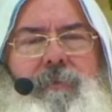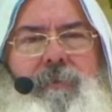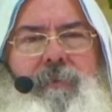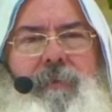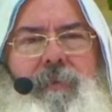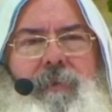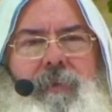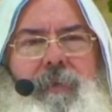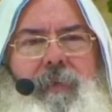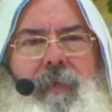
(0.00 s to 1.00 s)
they come to ask
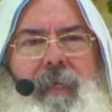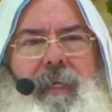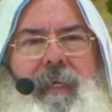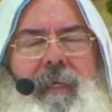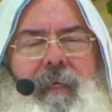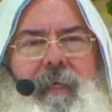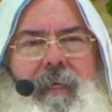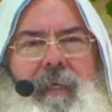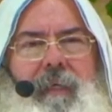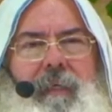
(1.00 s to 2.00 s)
for your soul.
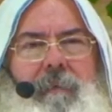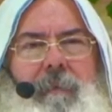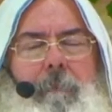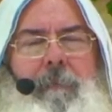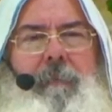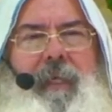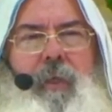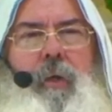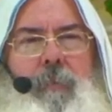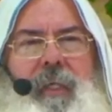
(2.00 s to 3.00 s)
Something
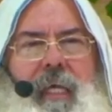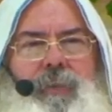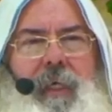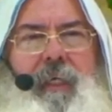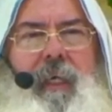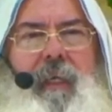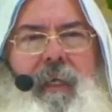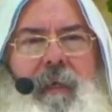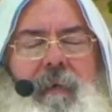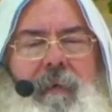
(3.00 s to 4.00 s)
very serious,
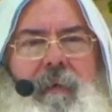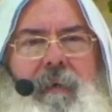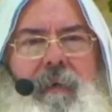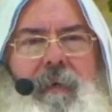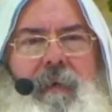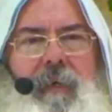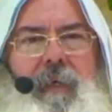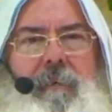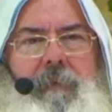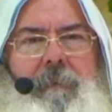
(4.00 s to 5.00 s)
right? So
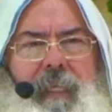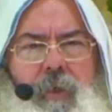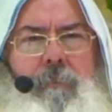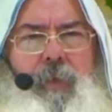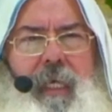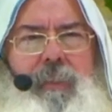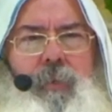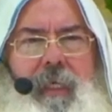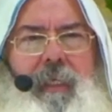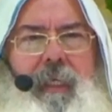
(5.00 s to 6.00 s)
what's true
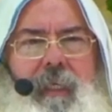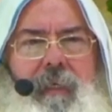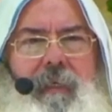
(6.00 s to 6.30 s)
success?